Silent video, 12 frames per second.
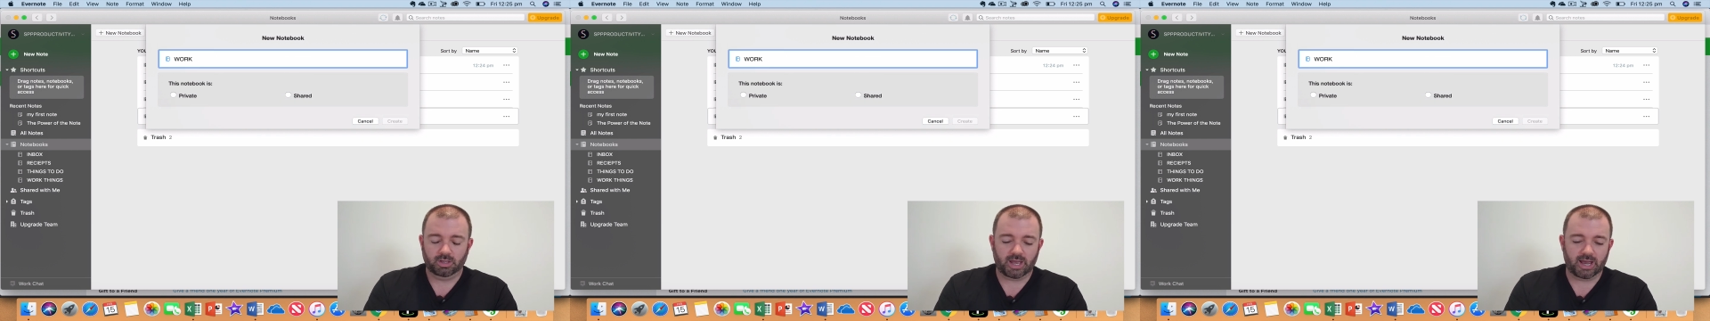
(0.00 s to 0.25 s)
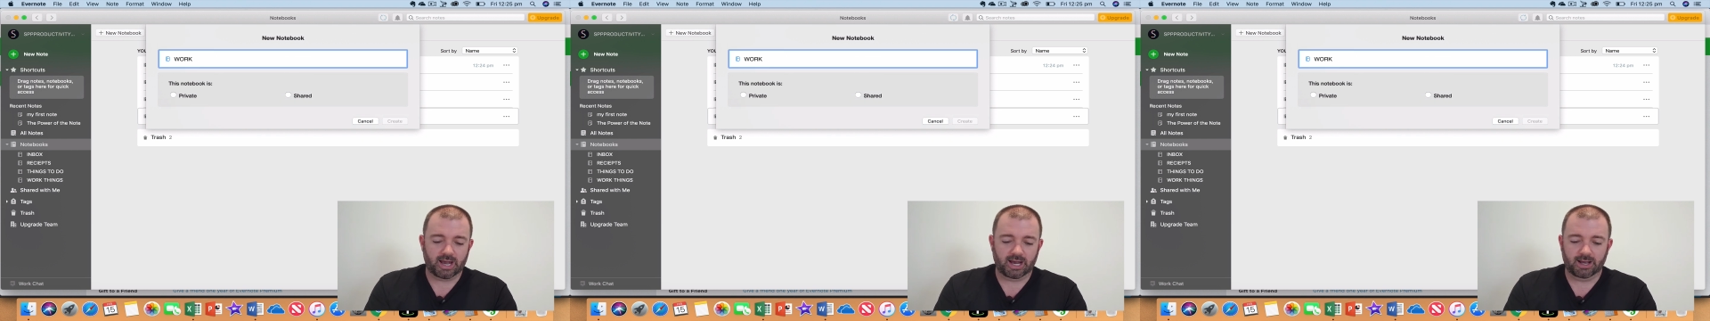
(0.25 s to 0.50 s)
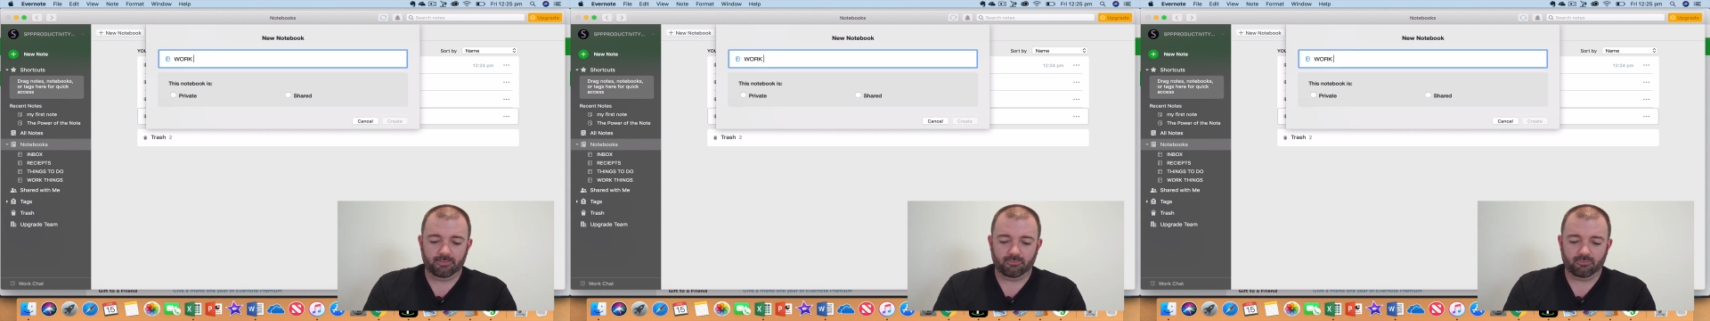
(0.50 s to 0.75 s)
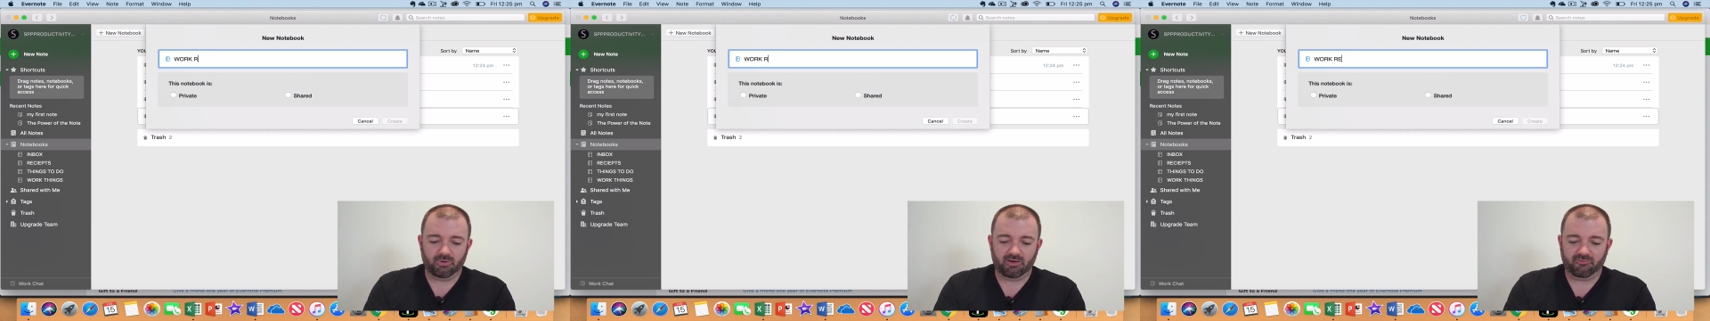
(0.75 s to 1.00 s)

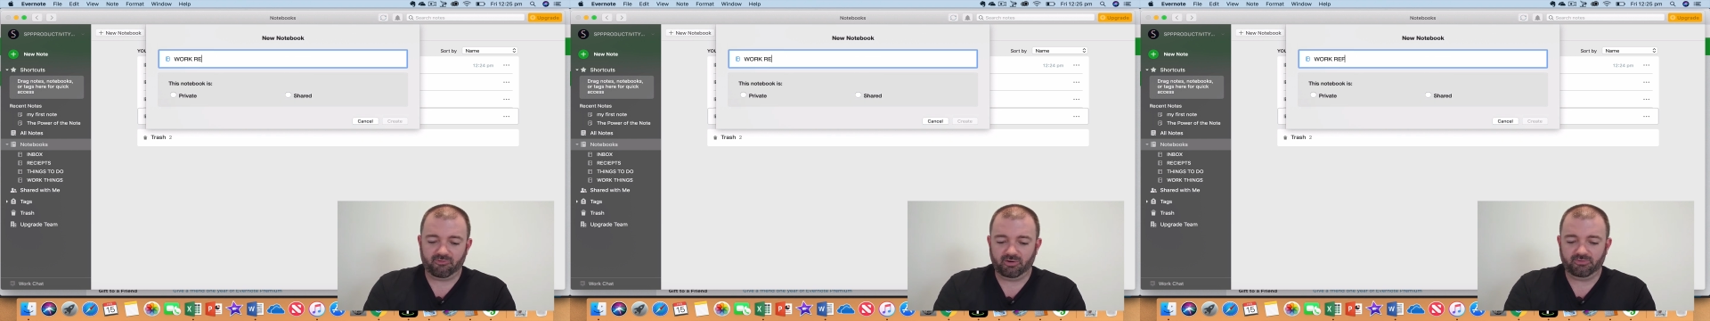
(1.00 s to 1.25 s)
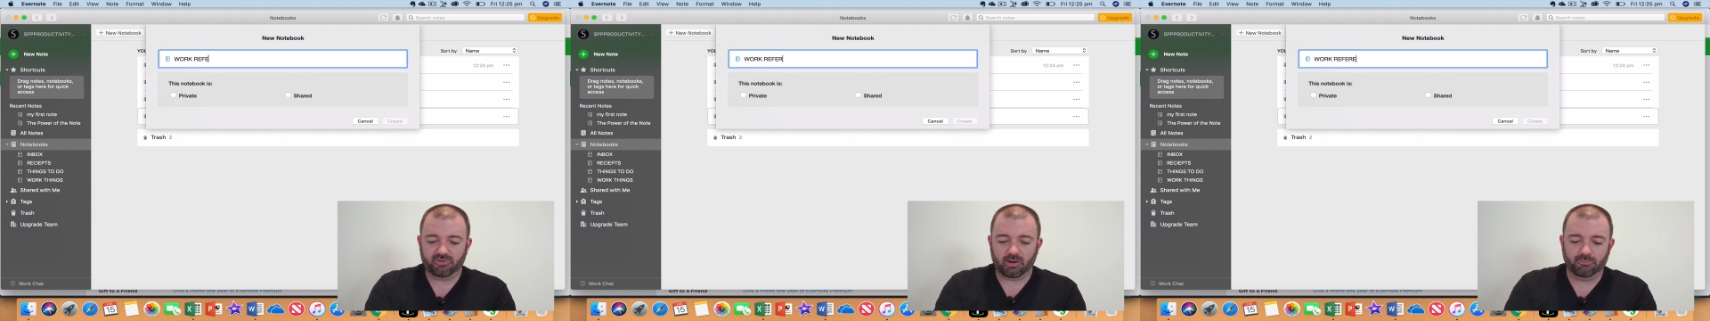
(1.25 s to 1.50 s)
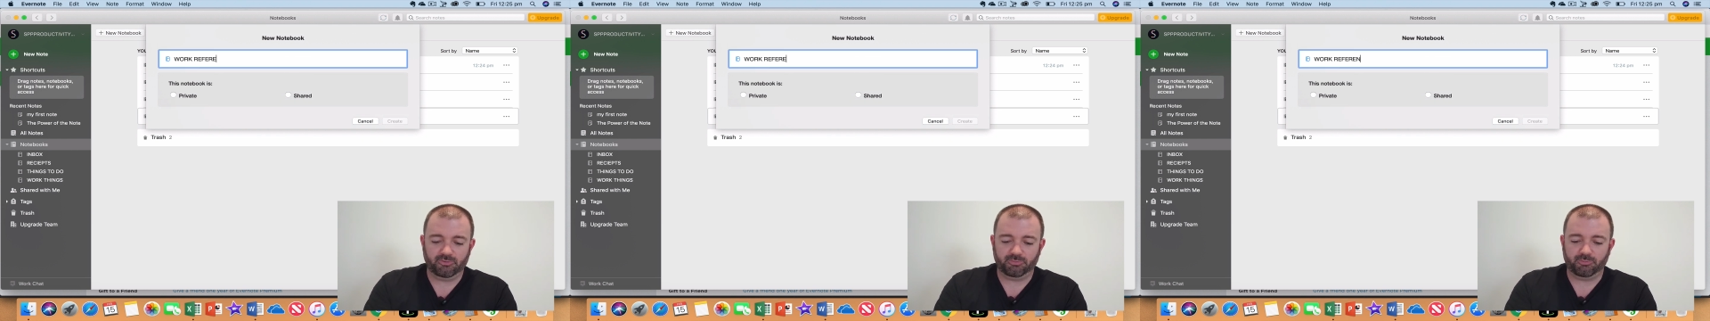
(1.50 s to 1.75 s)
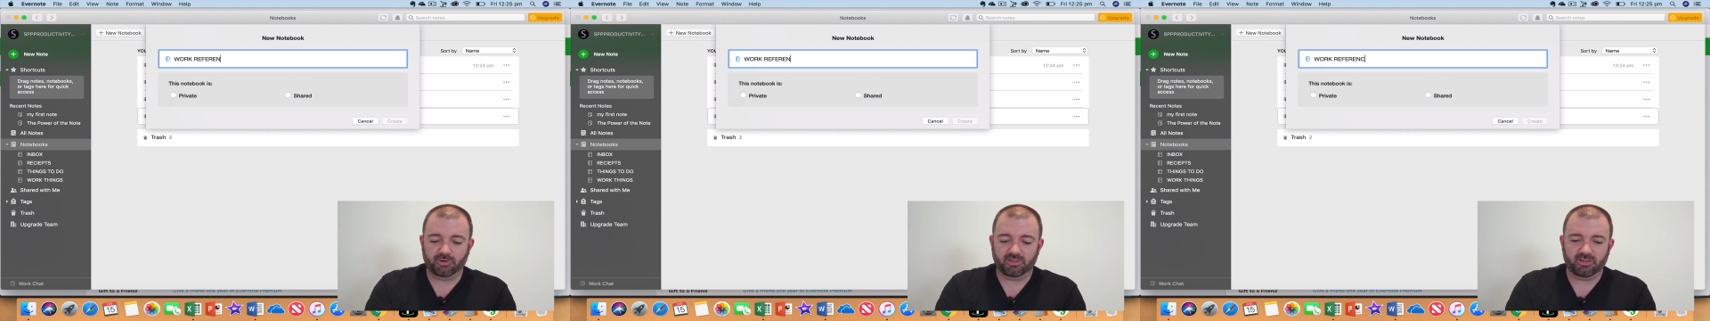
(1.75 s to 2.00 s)
Reference, I'm
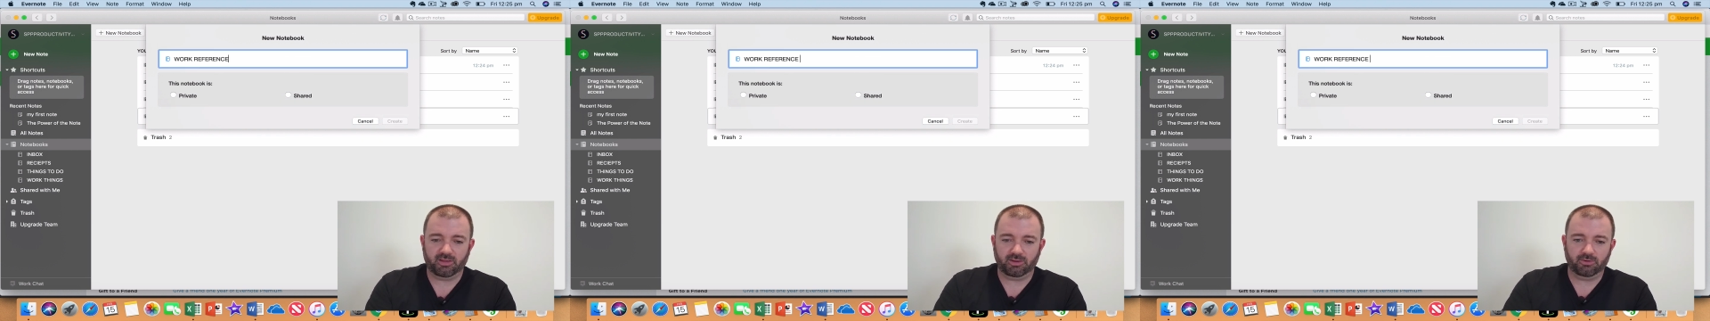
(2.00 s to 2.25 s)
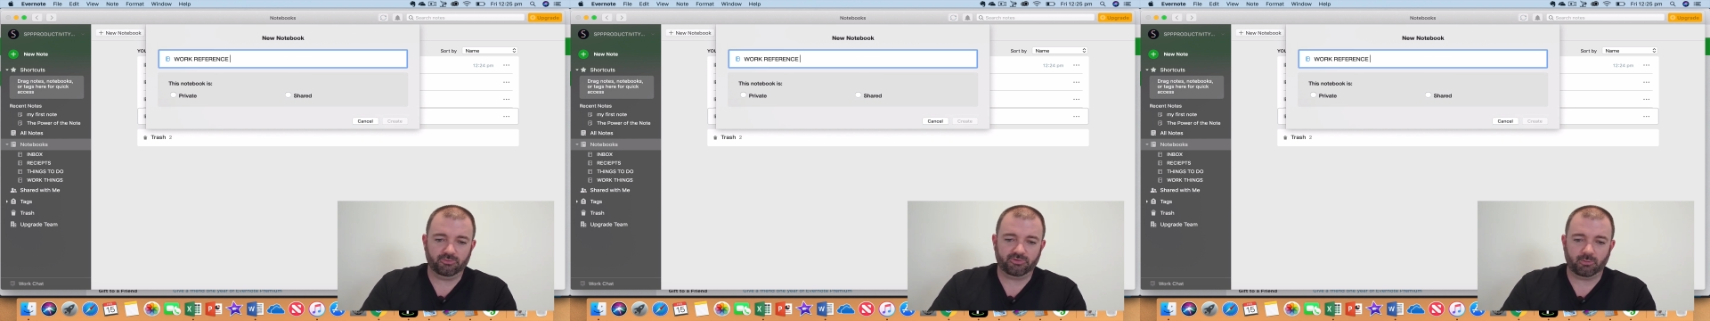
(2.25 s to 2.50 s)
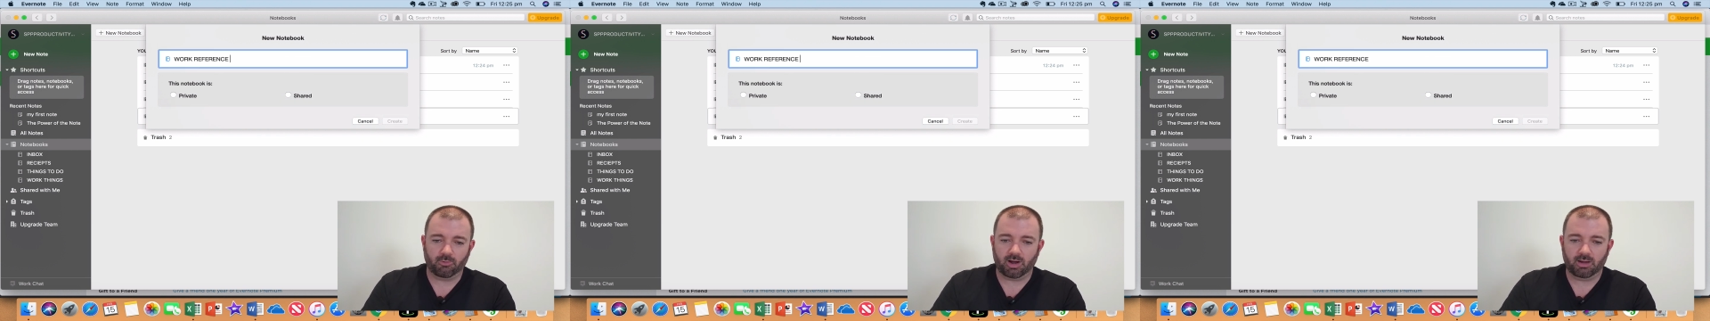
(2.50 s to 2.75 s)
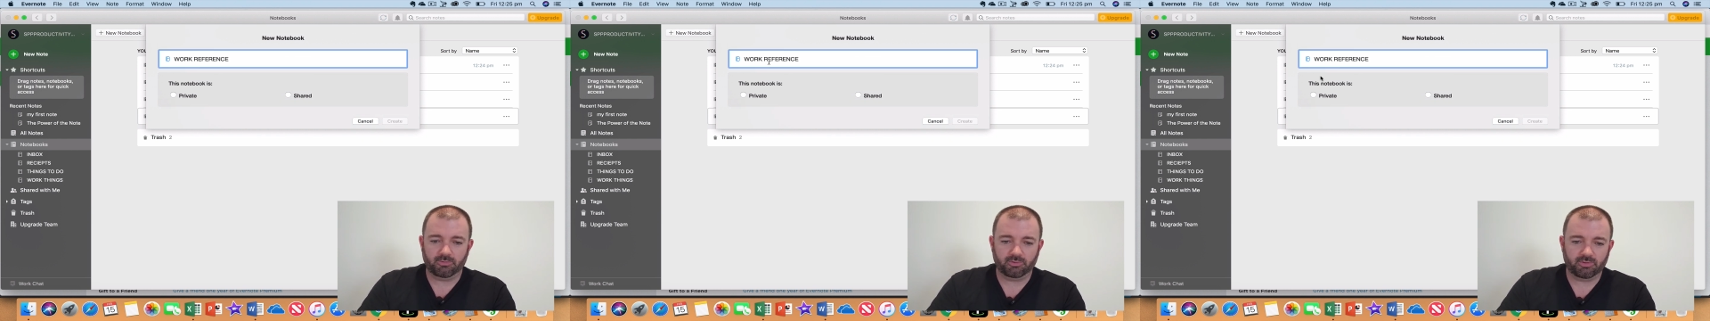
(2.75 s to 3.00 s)
just putting that, you'll see
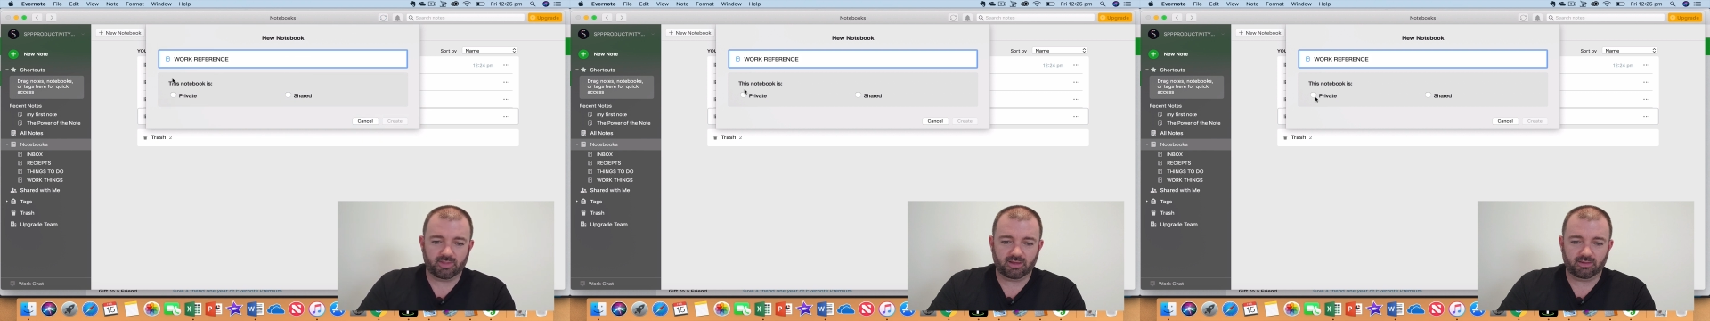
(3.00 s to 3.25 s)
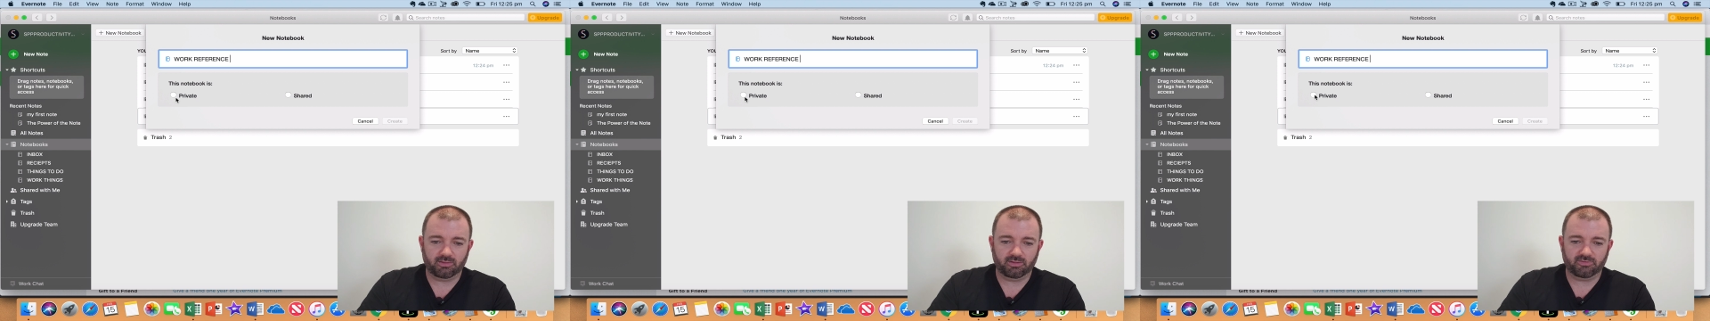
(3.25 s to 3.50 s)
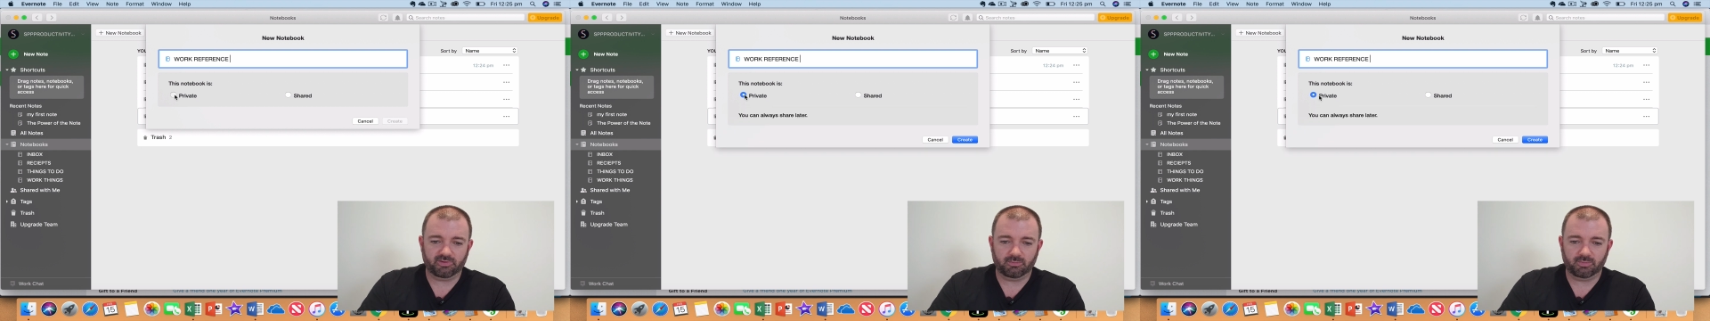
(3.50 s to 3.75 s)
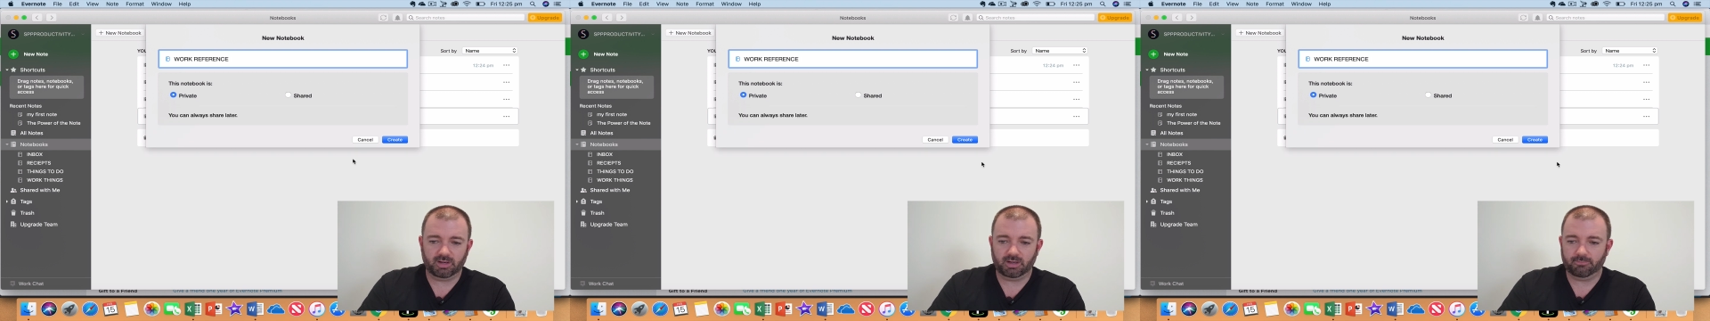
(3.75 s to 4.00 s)
why I'm doing this in a
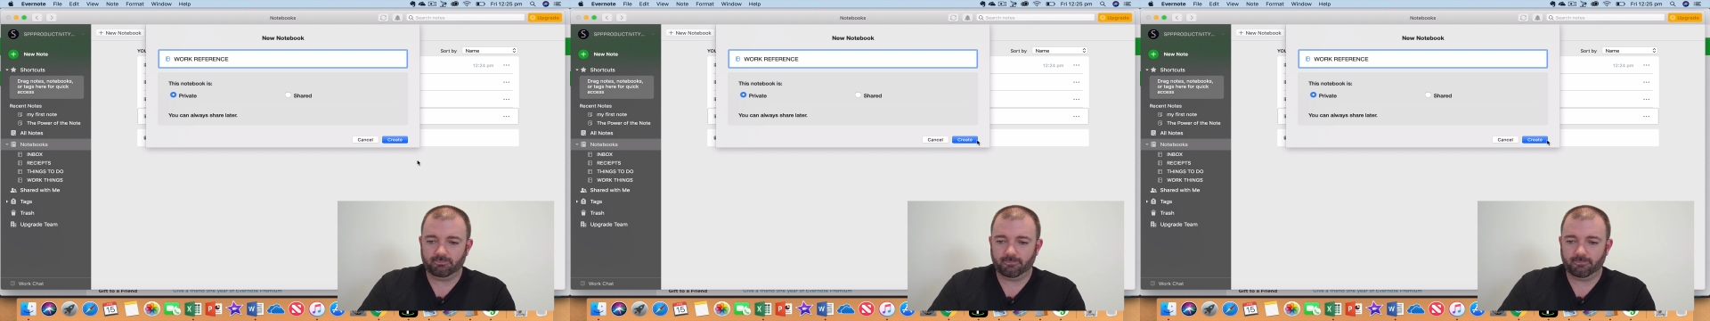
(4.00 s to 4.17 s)
minute.